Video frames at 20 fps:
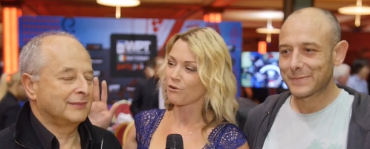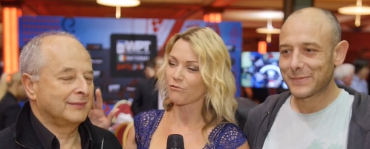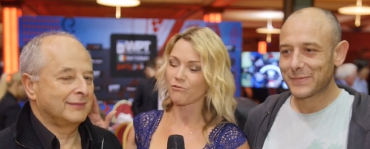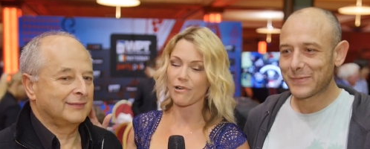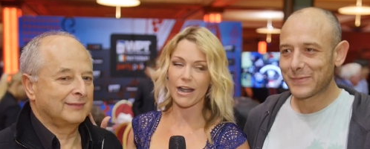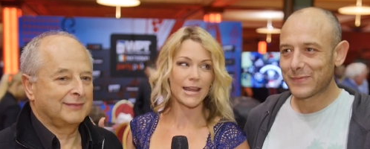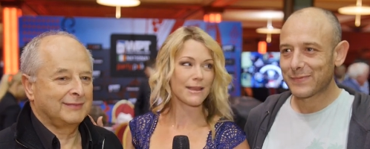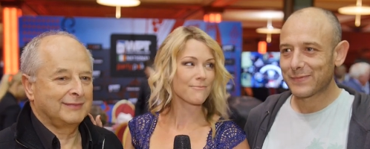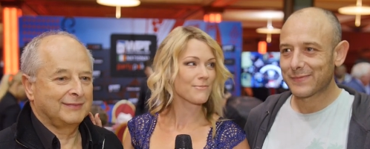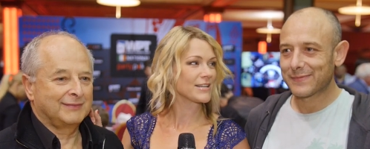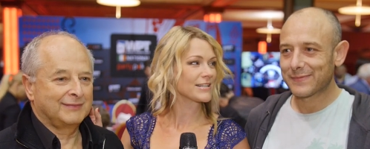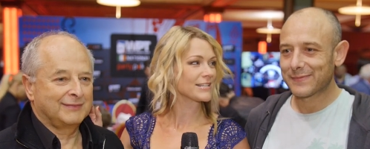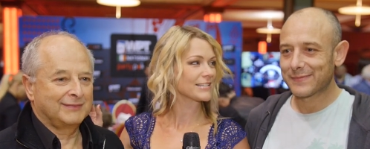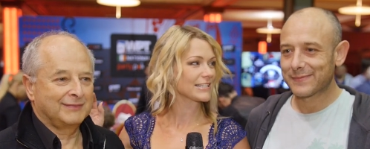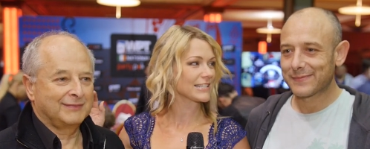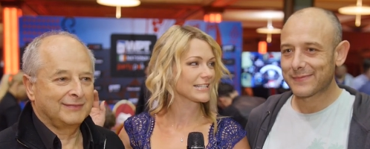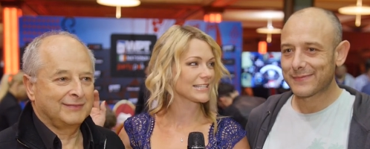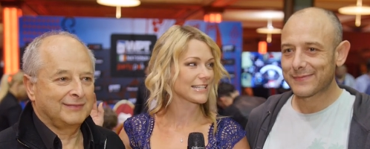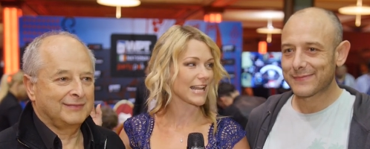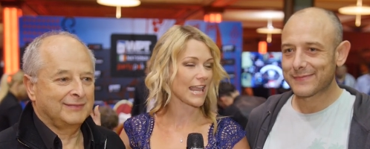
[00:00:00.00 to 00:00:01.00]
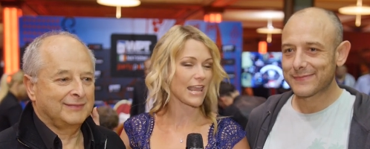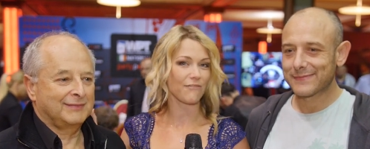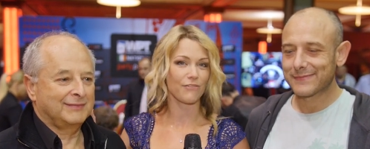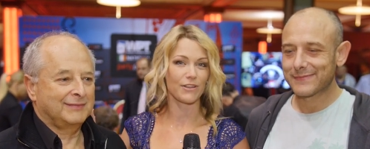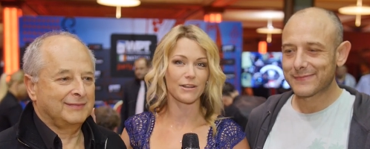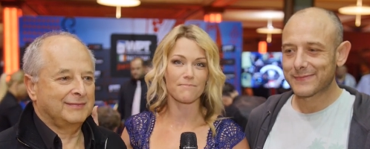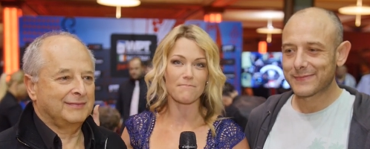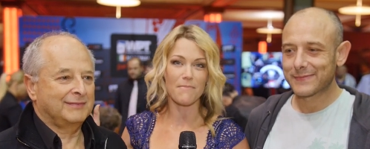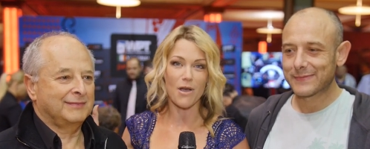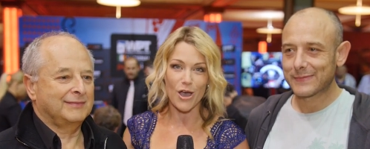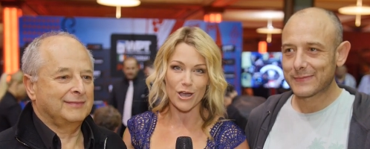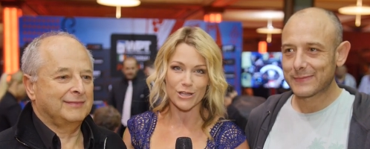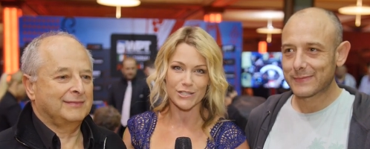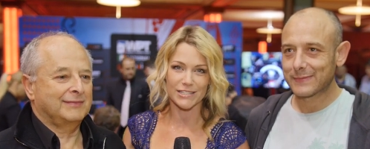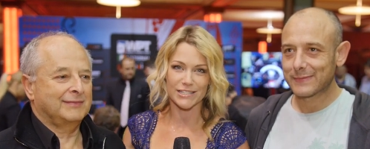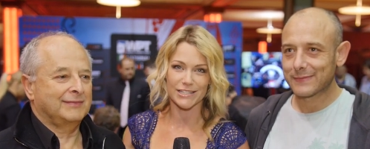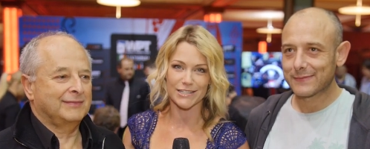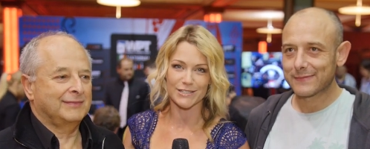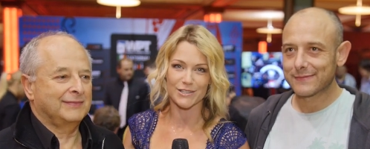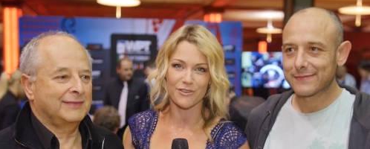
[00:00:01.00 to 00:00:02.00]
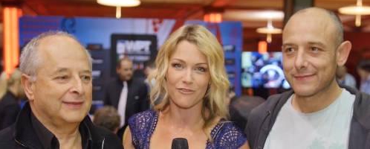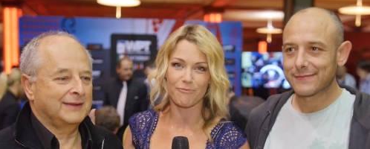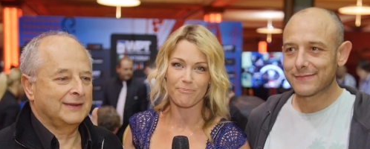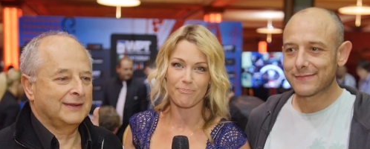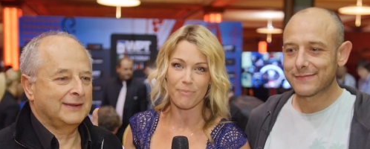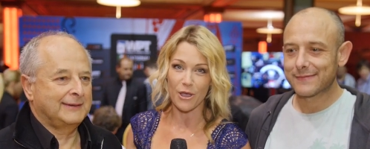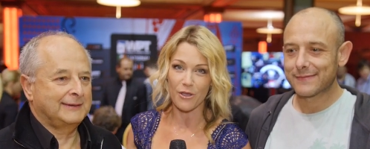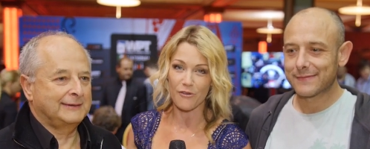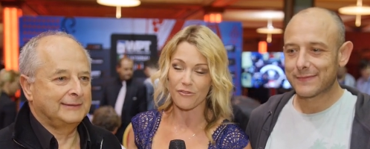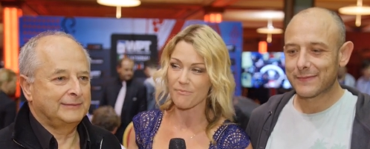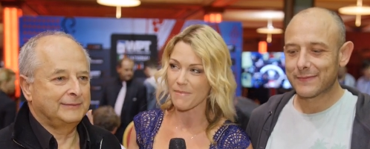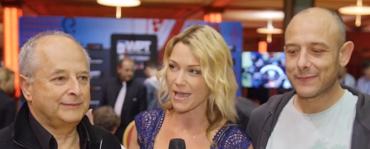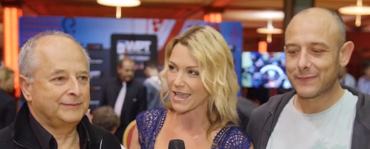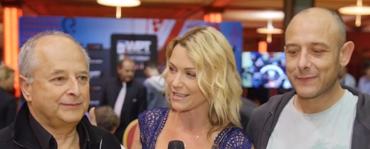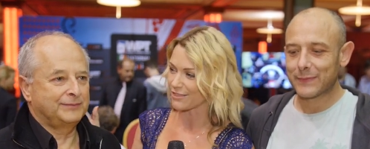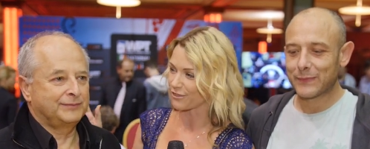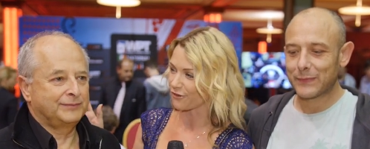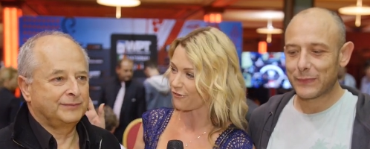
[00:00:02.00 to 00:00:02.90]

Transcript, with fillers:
Speaker 1: Raymond and David Masters have both made the